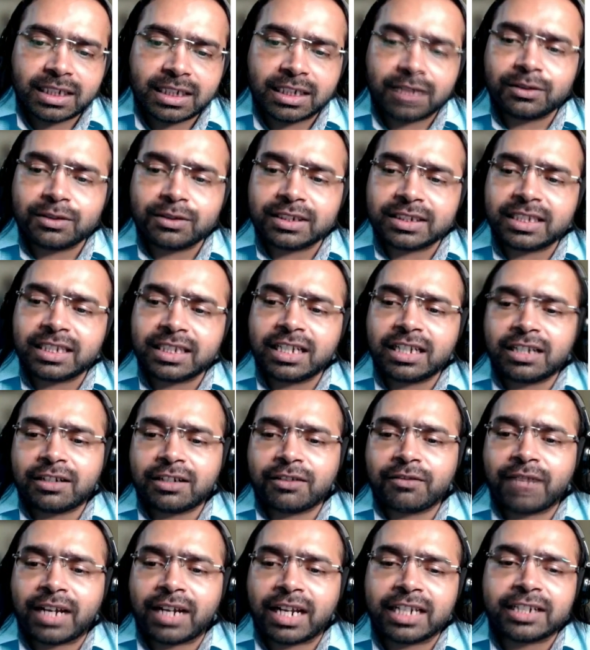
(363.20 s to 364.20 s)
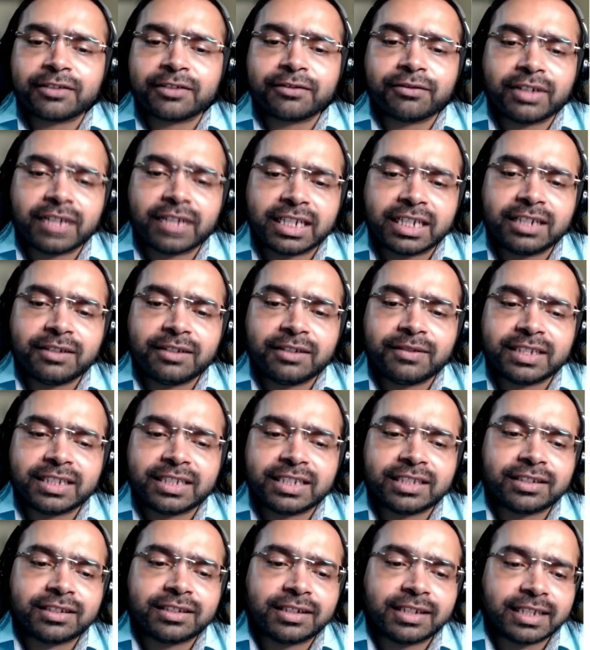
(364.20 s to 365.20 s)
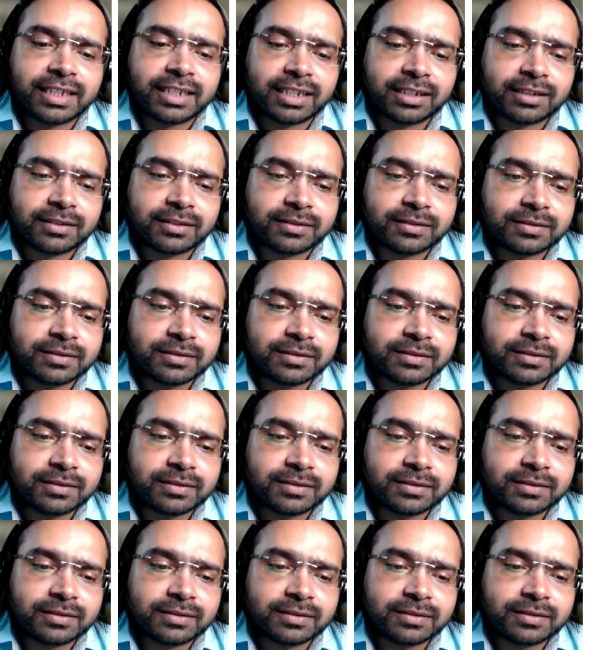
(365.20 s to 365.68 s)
Now, this is a valid query which is written,